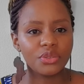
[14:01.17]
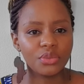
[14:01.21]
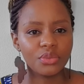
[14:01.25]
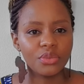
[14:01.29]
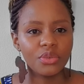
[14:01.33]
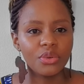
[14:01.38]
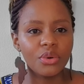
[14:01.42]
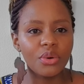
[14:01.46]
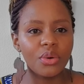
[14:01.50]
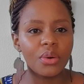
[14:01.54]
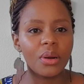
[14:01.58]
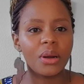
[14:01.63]

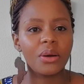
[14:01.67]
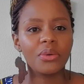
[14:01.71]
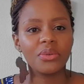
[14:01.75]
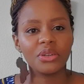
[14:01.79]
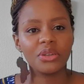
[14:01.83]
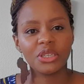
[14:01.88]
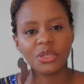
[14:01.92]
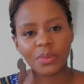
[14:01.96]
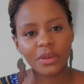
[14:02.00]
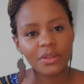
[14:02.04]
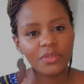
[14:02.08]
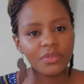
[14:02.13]
know how
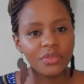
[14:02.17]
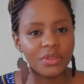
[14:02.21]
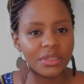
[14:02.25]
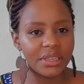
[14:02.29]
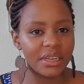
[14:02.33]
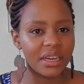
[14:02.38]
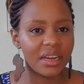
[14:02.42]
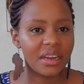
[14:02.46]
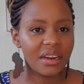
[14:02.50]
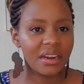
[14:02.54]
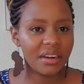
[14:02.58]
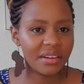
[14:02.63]
respectful they
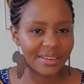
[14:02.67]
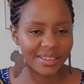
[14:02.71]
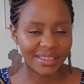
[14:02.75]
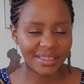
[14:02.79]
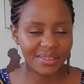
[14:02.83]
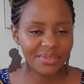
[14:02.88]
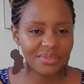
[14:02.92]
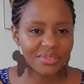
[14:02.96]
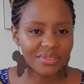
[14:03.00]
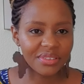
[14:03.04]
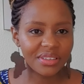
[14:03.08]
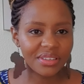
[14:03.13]
are and
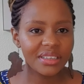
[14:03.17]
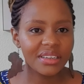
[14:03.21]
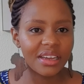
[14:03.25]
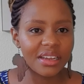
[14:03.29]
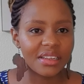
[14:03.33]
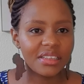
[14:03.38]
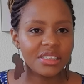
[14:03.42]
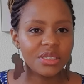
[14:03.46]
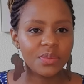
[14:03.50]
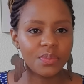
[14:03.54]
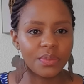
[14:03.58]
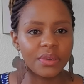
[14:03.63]
everything
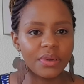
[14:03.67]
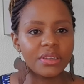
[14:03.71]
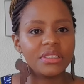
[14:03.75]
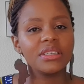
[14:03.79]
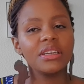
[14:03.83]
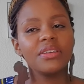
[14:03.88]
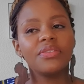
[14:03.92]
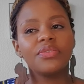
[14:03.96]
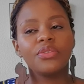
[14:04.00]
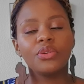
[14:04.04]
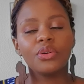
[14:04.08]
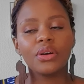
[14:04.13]
else. But
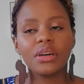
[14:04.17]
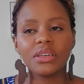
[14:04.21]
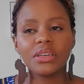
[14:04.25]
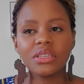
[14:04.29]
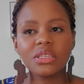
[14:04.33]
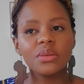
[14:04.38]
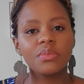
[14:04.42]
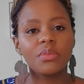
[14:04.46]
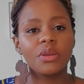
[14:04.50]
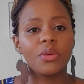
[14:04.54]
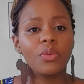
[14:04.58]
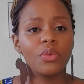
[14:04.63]
if you're
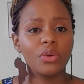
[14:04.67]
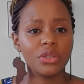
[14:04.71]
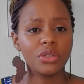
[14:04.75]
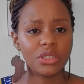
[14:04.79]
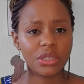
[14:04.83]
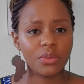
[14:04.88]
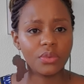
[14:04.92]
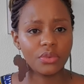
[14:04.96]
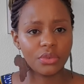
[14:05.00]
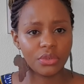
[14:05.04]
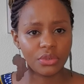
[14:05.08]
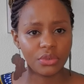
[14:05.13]
asking me what I
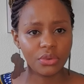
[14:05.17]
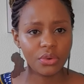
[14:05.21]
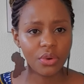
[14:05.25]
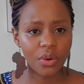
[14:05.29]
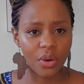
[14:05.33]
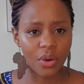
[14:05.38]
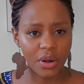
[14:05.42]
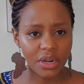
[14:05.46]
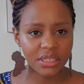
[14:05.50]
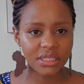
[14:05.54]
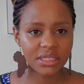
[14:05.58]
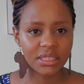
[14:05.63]
would do,
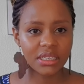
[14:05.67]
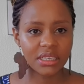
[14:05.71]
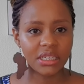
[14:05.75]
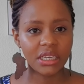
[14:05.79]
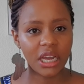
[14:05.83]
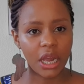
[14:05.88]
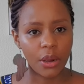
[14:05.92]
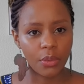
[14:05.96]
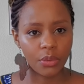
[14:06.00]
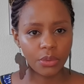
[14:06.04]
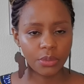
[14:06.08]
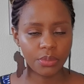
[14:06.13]
honestly,
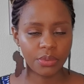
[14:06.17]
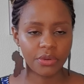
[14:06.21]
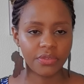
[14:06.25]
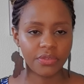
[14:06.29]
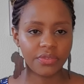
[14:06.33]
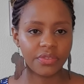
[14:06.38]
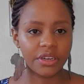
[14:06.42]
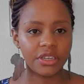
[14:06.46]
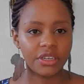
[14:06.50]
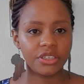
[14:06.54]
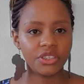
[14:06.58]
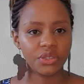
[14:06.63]
I would
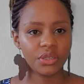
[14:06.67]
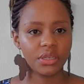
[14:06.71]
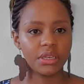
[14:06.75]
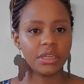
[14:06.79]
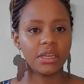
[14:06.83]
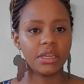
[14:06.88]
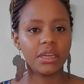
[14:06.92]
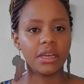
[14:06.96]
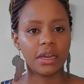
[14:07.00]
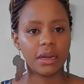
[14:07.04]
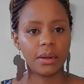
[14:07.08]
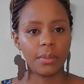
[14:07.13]
prefer
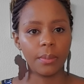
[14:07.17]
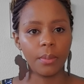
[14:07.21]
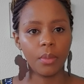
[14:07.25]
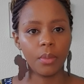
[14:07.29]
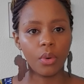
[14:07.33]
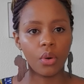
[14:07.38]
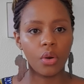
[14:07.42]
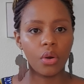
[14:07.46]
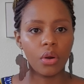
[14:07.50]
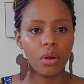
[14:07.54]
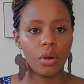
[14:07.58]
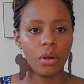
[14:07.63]
joining
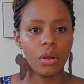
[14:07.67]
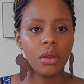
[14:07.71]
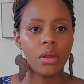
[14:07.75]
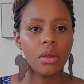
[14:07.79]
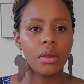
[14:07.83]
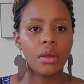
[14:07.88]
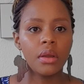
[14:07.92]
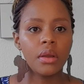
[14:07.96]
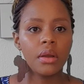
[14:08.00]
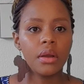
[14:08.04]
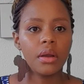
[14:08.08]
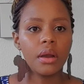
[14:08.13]

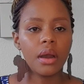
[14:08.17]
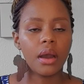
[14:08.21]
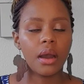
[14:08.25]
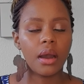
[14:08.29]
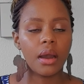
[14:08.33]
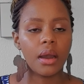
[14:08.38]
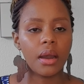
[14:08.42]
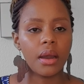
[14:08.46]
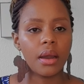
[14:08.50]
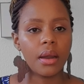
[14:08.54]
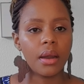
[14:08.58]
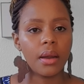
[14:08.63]

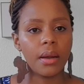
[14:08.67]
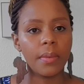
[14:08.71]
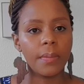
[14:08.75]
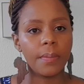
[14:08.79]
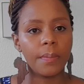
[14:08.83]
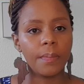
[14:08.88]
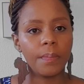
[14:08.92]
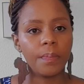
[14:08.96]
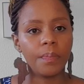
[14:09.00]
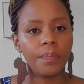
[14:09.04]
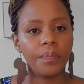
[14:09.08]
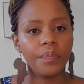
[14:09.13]

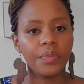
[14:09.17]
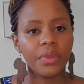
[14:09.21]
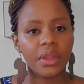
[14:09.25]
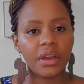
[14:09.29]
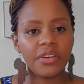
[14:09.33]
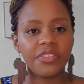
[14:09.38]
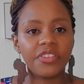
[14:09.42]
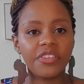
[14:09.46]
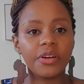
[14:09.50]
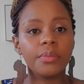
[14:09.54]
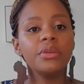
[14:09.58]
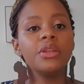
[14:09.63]
a
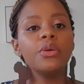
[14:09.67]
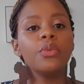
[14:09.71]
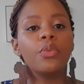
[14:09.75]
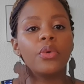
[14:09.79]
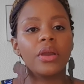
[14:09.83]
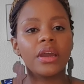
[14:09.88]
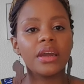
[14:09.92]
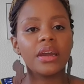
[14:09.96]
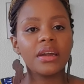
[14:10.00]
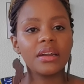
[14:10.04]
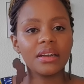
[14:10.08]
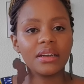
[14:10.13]
family
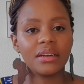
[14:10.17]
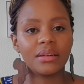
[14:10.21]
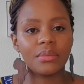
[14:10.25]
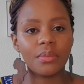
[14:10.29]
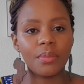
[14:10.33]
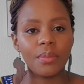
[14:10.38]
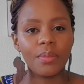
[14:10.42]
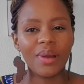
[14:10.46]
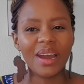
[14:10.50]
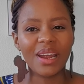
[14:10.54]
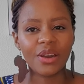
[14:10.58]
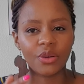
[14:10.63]
where
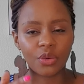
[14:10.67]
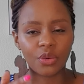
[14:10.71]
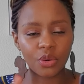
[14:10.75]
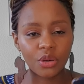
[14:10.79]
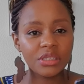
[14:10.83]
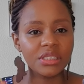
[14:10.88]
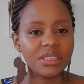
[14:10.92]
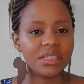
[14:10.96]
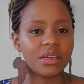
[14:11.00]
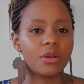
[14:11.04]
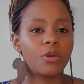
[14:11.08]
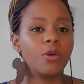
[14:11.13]
my
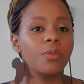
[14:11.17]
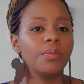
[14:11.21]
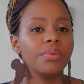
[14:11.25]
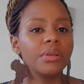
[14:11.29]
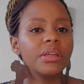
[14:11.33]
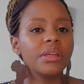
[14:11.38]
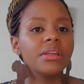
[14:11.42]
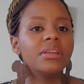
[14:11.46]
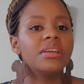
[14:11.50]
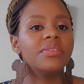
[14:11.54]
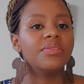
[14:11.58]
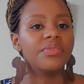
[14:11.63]
roles are
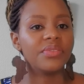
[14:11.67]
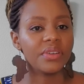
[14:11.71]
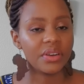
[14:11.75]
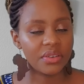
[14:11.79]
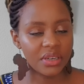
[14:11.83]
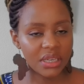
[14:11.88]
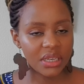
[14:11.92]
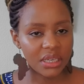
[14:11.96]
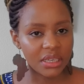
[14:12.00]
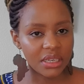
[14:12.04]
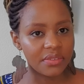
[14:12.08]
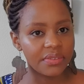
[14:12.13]
completely
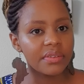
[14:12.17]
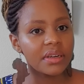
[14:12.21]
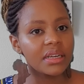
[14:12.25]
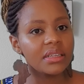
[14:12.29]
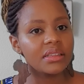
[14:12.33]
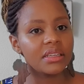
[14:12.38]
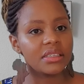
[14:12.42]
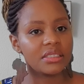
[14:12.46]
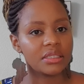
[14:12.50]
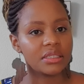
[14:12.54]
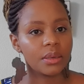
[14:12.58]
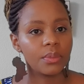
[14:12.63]
very defined,
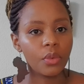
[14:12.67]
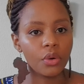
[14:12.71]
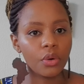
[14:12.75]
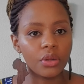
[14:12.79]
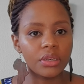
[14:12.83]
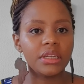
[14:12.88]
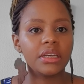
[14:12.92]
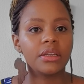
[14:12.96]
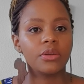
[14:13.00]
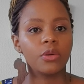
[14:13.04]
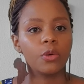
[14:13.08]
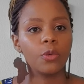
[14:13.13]
that I'm
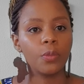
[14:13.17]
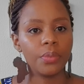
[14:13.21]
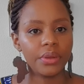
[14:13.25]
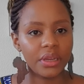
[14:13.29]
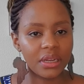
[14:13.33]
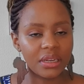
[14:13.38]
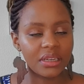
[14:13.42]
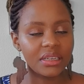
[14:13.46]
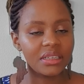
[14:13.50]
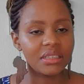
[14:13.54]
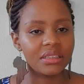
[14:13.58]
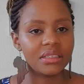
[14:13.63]
only an au
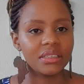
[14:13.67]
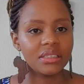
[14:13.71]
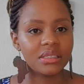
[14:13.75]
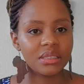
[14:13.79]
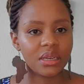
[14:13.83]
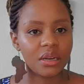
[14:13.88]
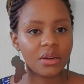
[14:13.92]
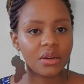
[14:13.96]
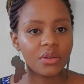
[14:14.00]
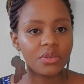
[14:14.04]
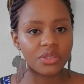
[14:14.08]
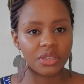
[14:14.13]
pair in this
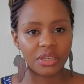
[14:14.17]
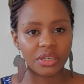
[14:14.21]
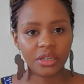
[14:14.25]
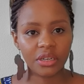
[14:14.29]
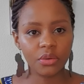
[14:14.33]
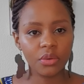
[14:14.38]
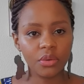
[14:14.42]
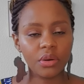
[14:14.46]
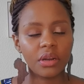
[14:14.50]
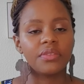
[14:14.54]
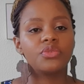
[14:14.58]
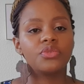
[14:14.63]
house and I
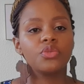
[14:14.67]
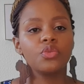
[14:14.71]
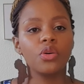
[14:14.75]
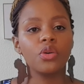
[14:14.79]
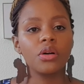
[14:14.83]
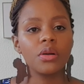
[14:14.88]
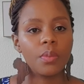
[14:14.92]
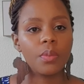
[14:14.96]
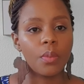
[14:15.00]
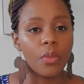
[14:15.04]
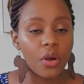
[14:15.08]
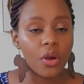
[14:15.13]
don't have to
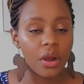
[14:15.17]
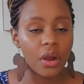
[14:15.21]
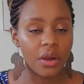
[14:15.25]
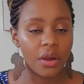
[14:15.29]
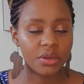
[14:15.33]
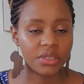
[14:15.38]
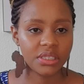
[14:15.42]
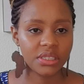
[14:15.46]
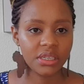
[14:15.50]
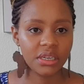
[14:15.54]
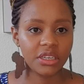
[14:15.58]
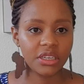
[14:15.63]
work more
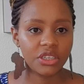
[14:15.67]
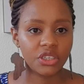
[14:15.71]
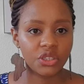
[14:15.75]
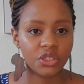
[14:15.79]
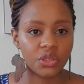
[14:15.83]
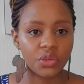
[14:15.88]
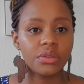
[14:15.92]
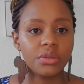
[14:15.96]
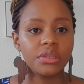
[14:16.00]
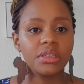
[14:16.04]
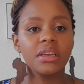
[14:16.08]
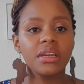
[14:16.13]
hours than I
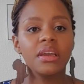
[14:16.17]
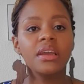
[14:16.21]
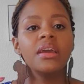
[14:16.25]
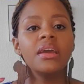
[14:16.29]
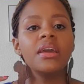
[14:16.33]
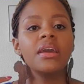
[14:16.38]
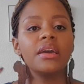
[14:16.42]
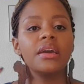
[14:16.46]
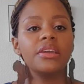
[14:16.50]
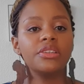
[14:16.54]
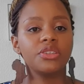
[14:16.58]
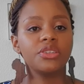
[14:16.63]
should,
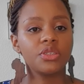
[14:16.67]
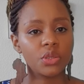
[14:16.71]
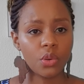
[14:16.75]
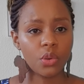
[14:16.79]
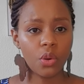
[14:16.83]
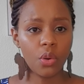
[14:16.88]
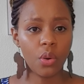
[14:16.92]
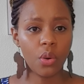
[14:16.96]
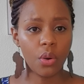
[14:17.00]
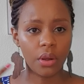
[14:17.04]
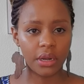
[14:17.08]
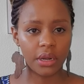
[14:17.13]
and
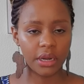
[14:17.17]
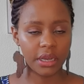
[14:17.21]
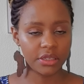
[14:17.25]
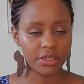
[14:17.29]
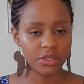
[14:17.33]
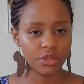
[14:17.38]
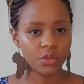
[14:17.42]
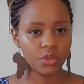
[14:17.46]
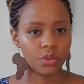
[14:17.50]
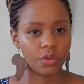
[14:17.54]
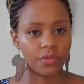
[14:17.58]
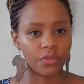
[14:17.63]
so on and
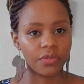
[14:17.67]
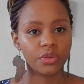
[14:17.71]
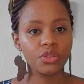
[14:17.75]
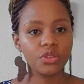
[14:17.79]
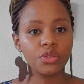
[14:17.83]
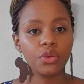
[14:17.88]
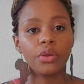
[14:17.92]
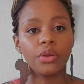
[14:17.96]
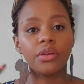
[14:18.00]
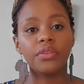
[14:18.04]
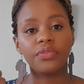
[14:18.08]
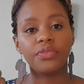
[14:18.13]
so forth.
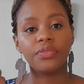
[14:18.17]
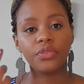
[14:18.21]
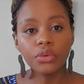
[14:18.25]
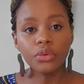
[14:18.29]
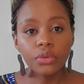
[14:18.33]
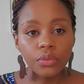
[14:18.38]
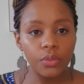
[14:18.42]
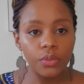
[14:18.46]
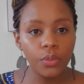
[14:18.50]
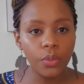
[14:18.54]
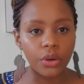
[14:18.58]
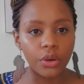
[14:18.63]
So if you
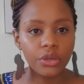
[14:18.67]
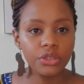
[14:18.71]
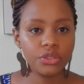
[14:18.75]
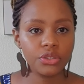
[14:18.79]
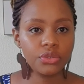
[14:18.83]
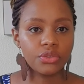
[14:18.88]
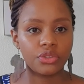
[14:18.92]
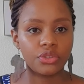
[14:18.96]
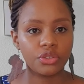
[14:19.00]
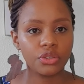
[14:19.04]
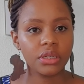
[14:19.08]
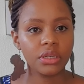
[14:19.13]
want to
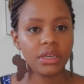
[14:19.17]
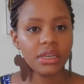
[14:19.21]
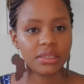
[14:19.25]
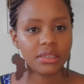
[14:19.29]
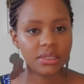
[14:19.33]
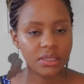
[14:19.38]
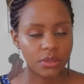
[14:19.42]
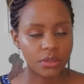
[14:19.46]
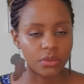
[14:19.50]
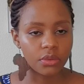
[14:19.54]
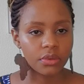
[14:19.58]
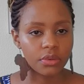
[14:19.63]
join a
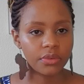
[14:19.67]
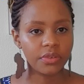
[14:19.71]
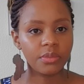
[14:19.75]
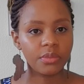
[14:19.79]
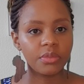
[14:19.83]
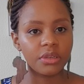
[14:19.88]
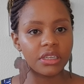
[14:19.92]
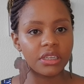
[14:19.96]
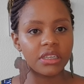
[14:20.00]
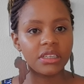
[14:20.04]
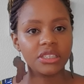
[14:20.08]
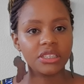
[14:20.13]
single
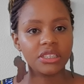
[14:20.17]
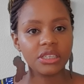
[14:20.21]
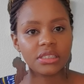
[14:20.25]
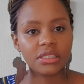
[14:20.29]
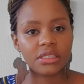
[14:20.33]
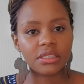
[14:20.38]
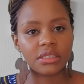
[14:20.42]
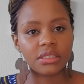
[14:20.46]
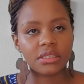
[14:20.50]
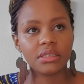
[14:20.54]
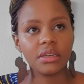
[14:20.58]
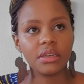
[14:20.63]
family, just
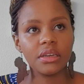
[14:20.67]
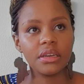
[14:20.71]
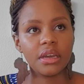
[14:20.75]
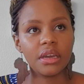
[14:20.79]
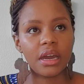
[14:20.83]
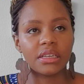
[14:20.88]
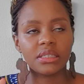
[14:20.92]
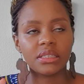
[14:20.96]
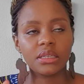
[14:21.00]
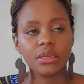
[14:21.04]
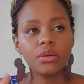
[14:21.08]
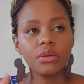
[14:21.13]
a
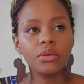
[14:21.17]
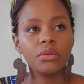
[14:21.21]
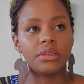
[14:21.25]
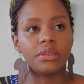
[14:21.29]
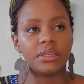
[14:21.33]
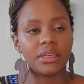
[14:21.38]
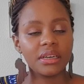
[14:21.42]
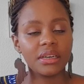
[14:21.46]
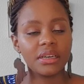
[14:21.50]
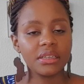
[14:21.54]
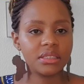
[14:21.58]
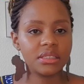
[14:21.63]
single
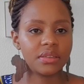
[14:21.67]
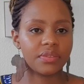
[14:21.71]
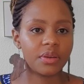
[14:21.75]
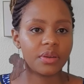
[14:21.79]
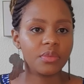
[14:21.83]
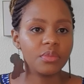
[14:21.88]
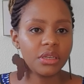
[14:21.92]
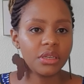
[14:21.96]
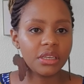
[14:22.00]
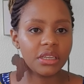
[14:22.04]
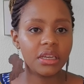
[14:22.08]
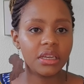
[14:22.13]
dad's
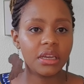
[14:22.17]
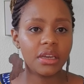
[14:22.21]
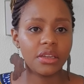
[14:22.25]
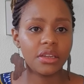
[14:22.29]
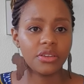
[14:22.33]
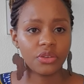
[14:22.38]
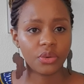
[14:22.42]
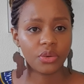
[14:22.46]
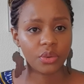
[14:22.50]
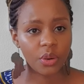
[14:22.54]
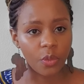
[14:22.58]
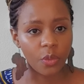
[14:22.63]
family, and
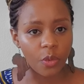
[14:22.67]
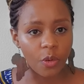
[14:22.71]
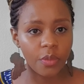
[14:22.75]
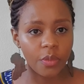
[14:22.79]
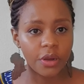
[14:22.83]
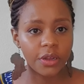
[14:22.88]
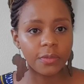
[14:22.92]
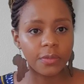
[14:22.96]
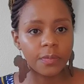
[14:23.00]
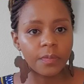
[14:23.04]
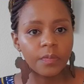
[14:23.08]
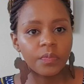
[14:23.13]
you're a
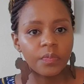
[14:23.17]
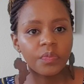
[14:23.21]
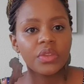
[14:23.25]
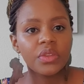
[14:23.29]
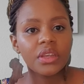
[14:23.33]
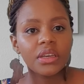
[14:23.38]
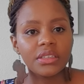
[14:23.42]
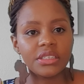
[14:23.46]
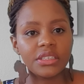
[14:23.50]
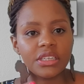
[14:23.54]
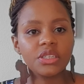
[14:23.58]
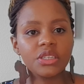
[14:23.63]
woman,
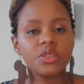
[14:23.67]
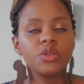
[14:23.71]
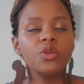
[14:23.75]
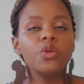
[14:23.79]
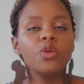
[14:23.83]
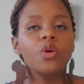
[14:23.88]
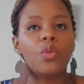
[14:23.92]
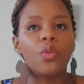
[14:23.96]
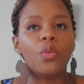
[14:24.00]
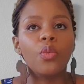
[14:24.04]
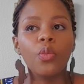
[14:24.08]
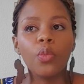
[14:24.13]
just know
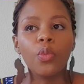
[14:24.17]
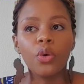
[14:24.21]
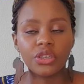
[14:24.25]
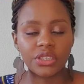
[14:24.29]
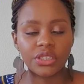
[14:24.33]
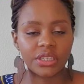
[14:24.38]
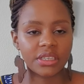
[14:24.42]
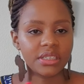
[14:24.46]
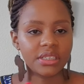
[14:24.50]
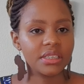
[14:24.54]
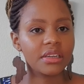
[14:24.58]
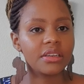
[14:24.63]
what
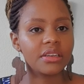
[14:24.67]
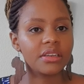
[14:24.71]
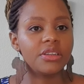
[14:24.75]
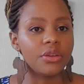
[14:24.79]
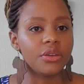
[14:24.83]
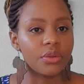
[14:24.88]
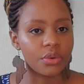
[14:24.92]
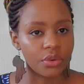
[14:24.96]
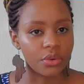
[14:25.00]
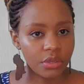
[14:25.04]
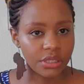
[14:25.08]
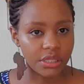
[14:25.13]
exactly your
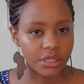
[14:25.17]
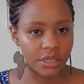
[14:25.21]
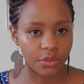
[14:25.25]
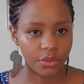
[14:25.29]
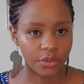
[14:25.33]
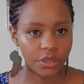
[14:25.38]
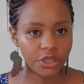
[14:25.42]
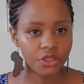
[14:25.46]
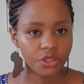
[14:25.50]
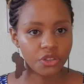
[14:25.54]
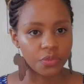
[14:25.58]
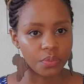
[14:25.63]
roles are
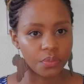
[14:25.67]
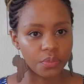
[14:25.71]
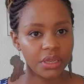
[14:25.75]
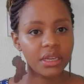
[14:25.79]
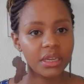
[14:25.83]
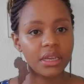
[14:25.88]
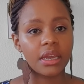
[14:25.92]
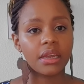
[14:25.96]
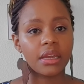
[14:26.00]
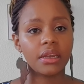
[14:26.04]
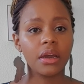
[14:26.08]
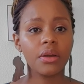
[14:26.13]
going to
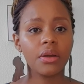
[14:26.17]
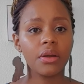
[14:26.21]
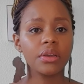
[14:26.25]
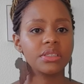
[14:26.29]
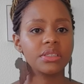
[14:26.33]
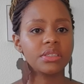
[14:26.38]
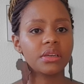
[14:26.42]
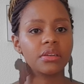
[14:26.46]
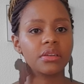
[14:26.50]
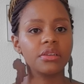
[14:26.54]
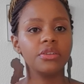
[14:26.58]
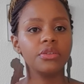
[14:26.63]
be and how
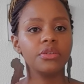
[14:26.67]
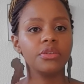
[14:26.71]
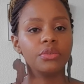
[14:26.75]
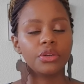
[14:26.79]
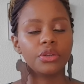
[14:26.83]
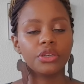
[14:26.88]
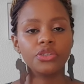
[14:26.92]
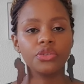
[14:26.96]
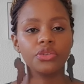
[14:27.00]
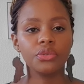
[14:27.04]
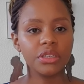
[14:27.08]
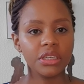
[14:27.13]
exactly you're
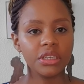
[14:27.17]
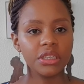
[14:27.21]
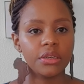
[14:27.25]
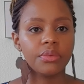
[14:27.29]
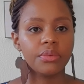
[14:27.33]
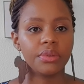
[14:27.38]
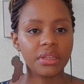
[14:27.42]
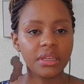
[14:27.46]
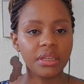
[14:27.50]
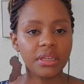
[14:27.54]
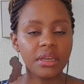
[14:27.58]
going to deal with